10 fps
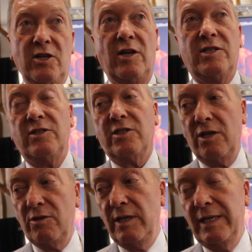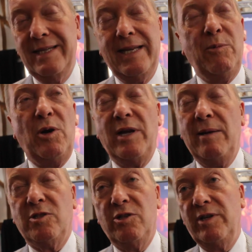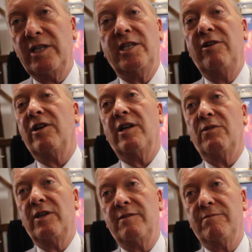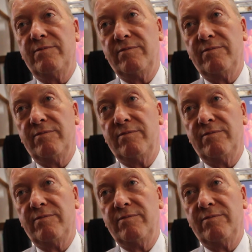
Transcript: Tyson. So that won't happen till next year, I don't think.